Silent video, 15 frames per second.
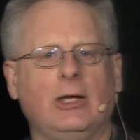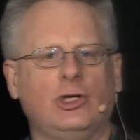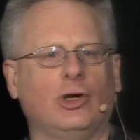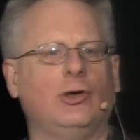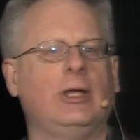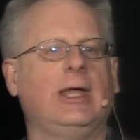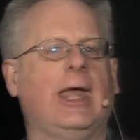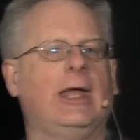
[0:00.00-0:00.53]

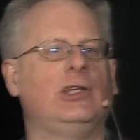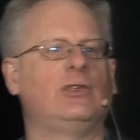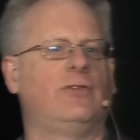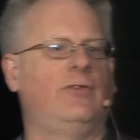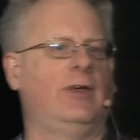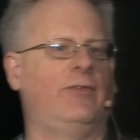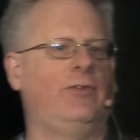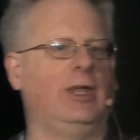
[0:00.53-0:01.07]
turning age
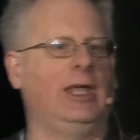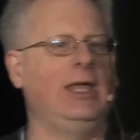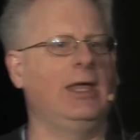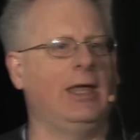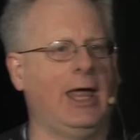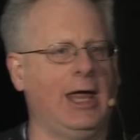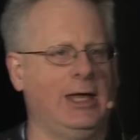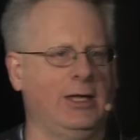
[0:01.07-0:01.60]

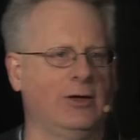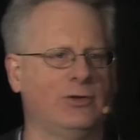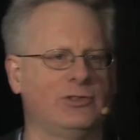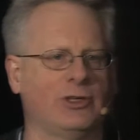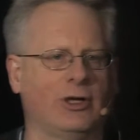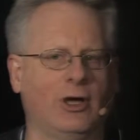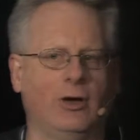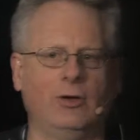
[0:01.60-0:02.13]
50, 8 years
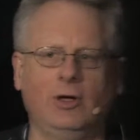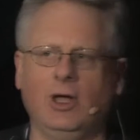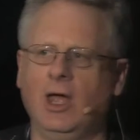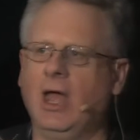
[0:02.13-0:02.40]
ago.